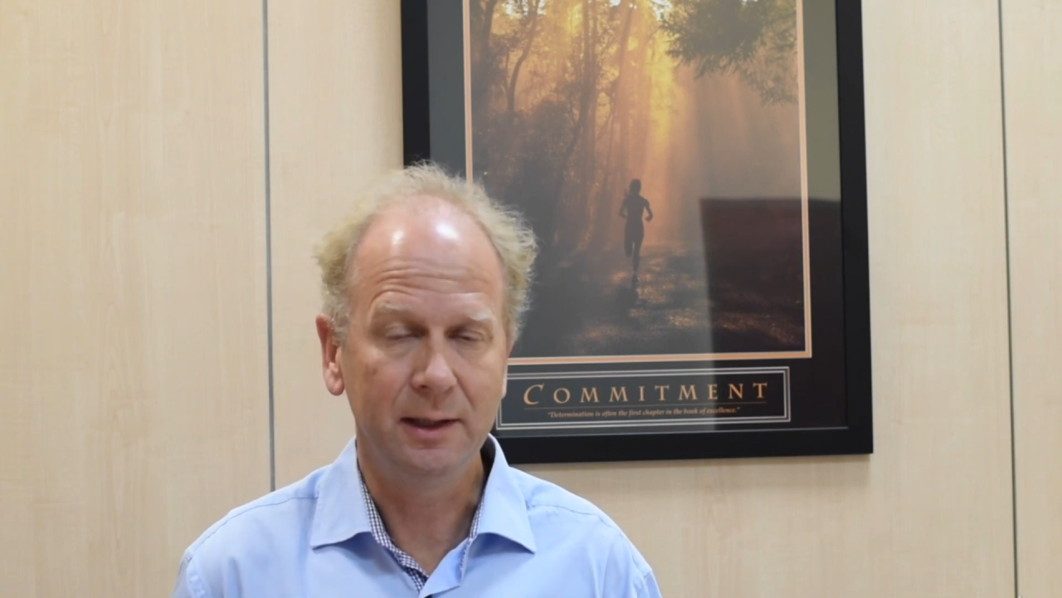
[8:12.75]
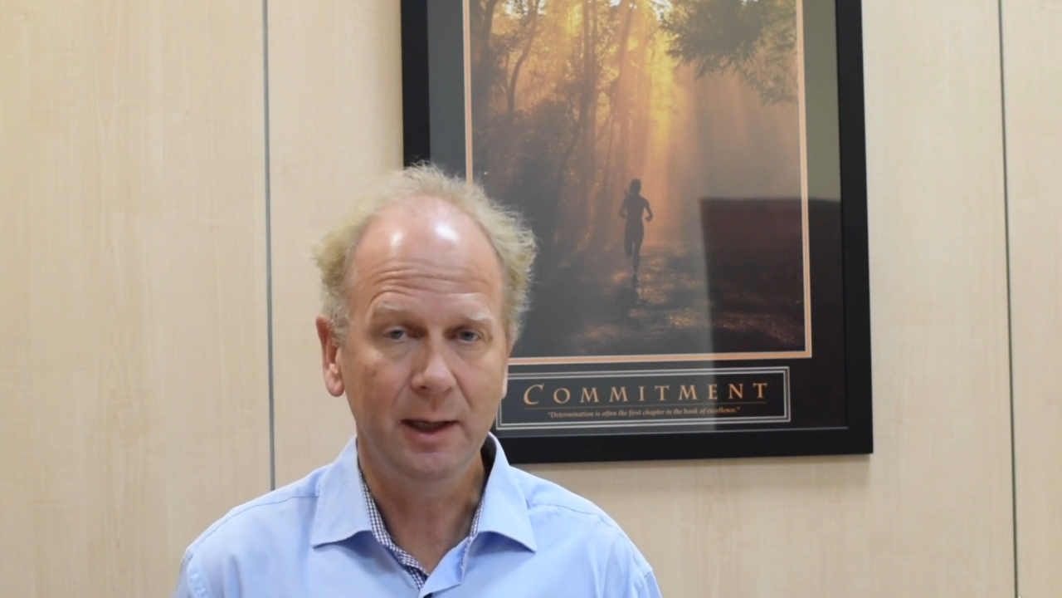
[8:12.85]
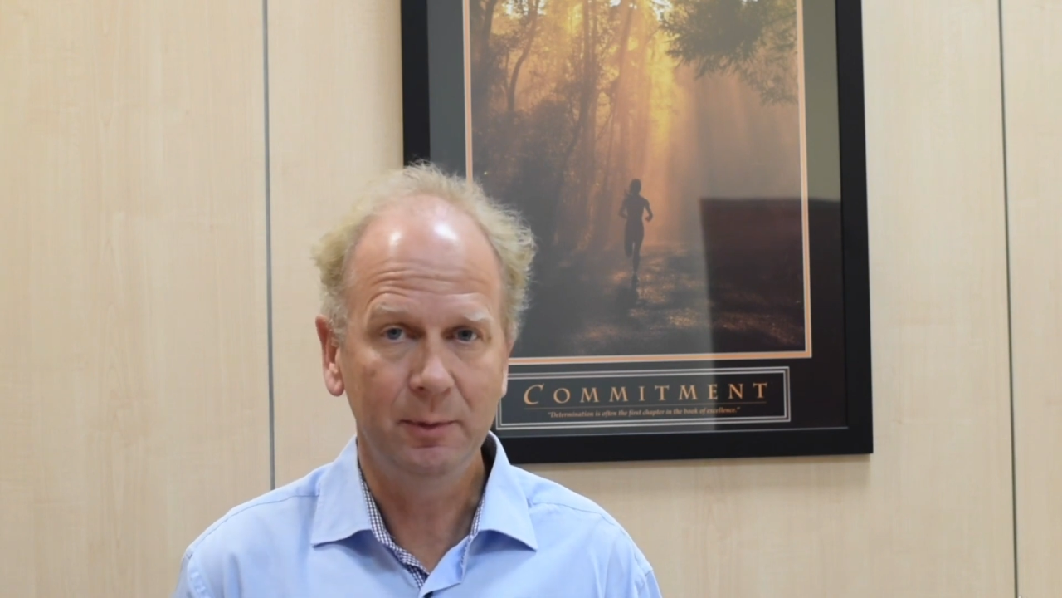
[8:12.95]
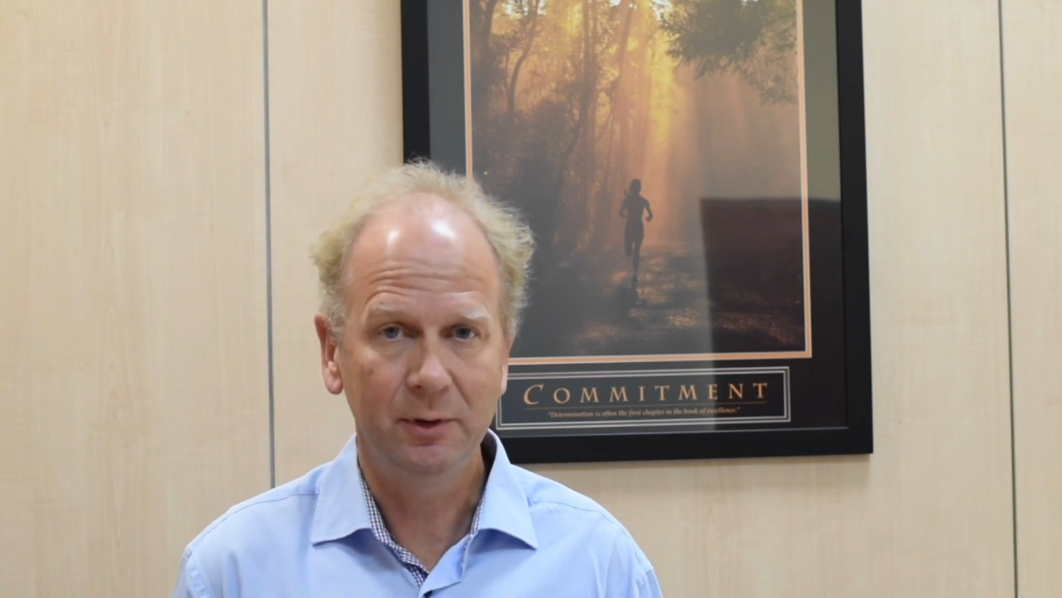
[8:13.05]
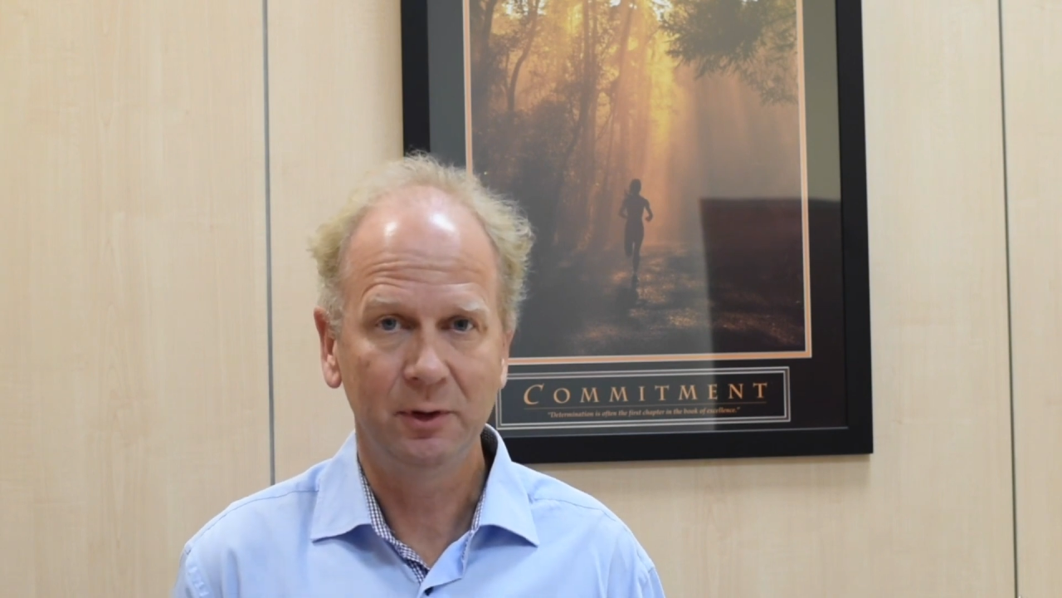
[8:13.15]

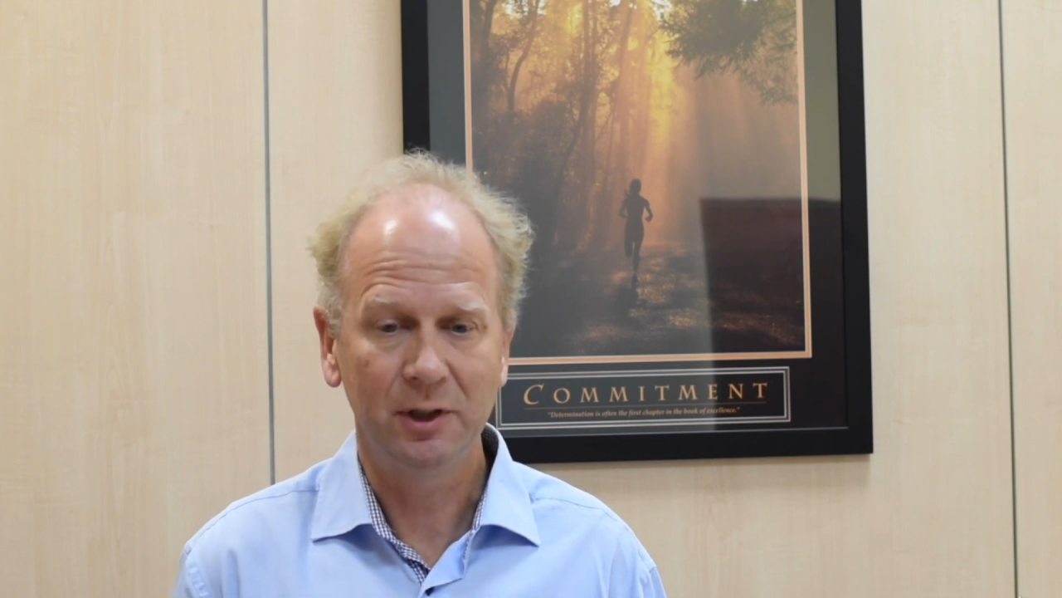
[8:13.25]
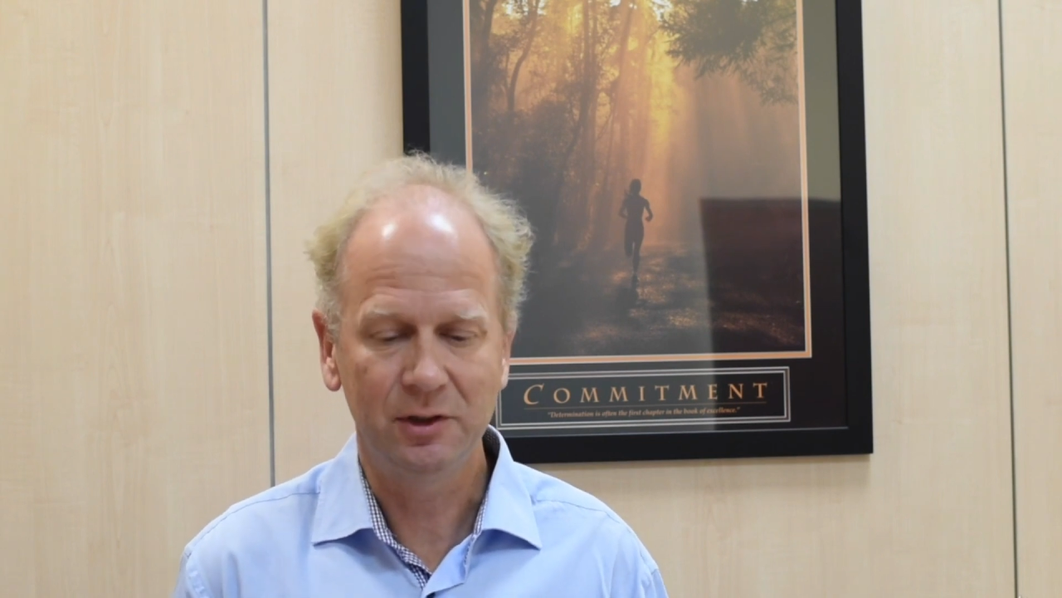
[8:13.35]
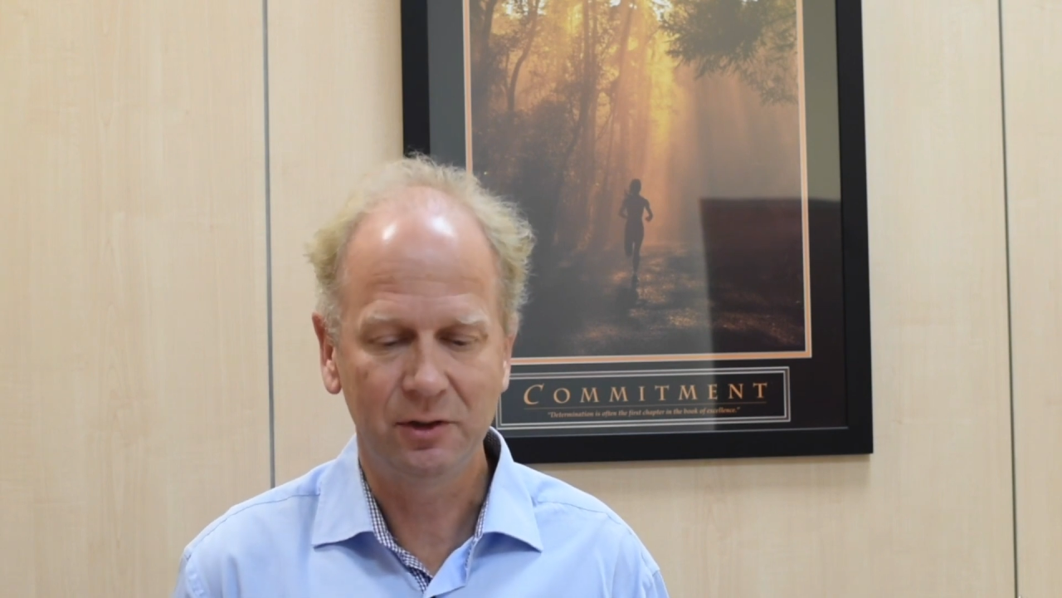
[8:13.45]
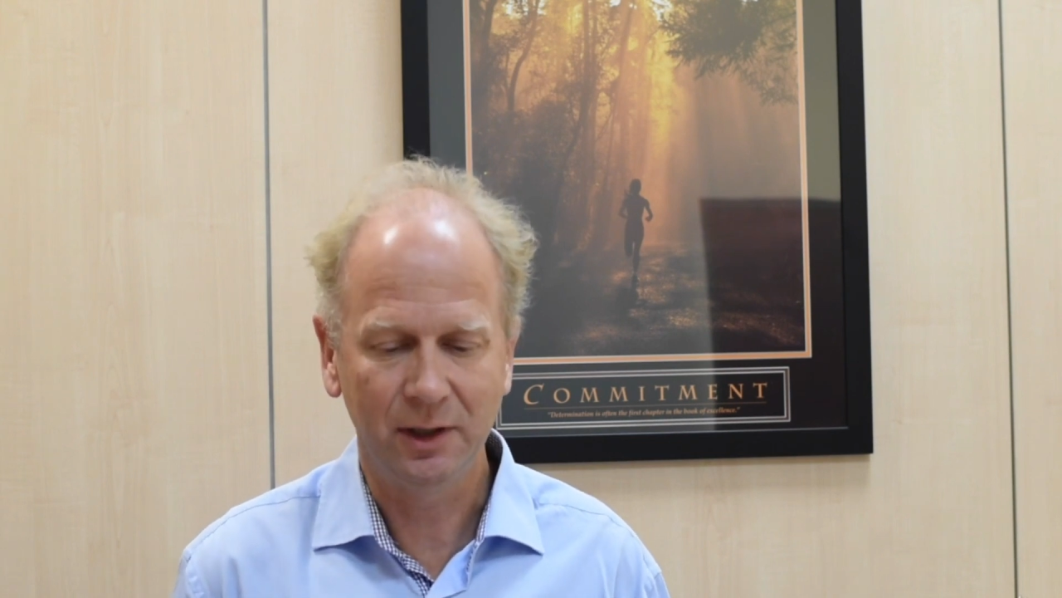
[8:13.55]
adapt to these